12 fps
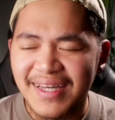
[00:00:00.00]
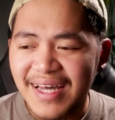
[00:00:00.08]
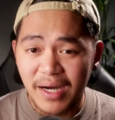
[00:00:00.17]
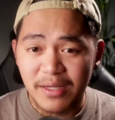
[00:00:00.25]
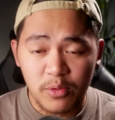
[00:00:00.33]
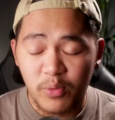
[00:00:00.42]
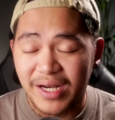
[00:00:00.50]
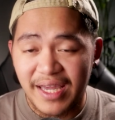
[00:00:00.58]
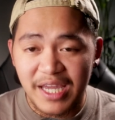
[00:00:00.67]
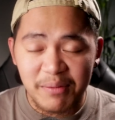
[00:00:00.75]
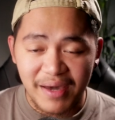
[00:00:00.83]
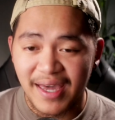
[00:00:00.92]
But when I
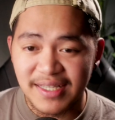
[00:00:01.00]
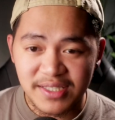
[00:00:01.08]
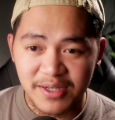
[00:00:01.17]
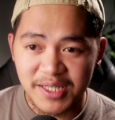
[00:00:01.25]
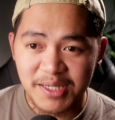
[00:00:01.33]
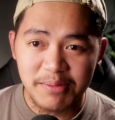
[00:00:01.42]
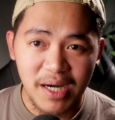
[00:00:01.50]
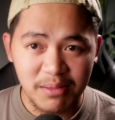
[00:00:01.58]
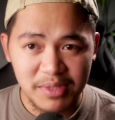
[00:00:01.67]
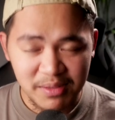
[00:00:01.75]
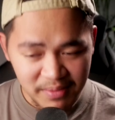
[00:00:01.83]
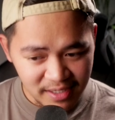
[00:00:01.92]
get my hands on them, I'm
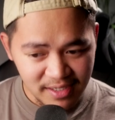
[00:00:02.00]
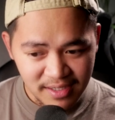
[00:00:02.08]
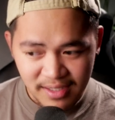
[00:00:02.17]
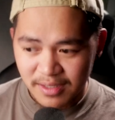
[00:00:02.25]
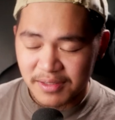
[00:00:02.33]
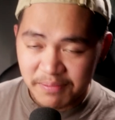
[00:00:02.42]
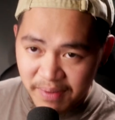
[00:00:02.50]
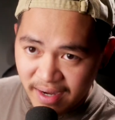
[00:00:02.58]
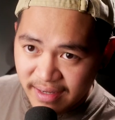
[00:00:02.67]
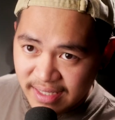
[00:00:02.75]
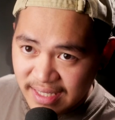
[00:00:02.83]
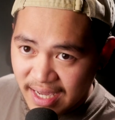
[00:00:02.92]
going to be
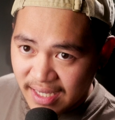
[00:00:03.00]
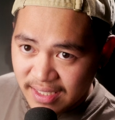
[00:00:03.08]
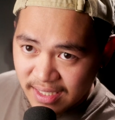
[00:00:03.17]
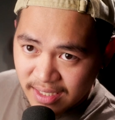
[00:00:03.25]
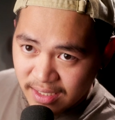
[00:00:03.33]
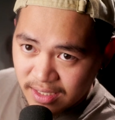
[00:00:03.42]
comparing that